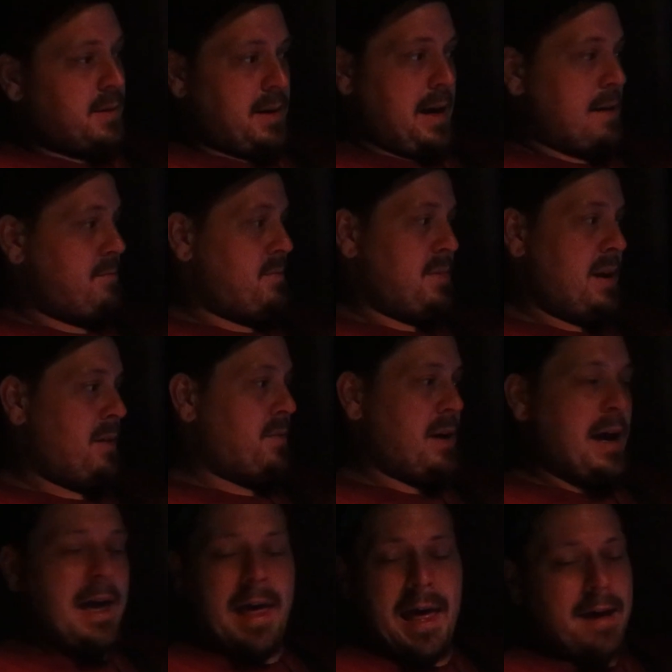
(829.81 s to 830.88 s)
I
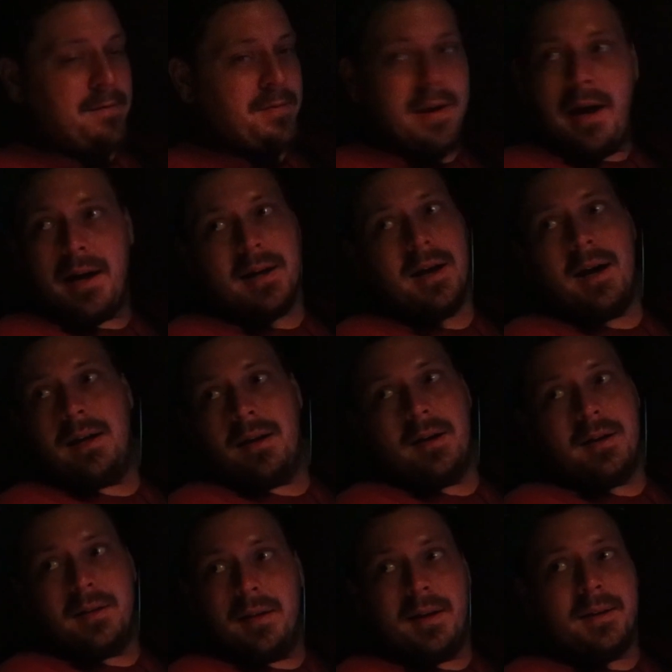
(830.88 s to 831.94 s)
have not gotten
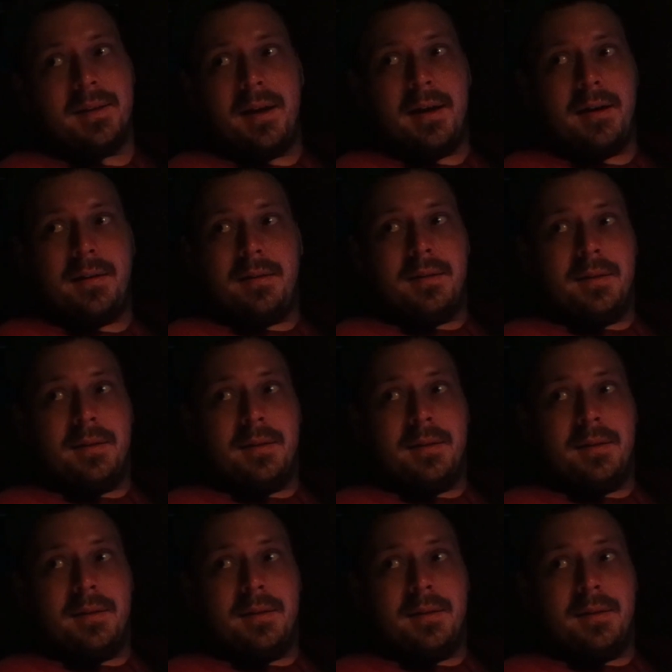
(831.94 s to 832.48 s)
on it like that.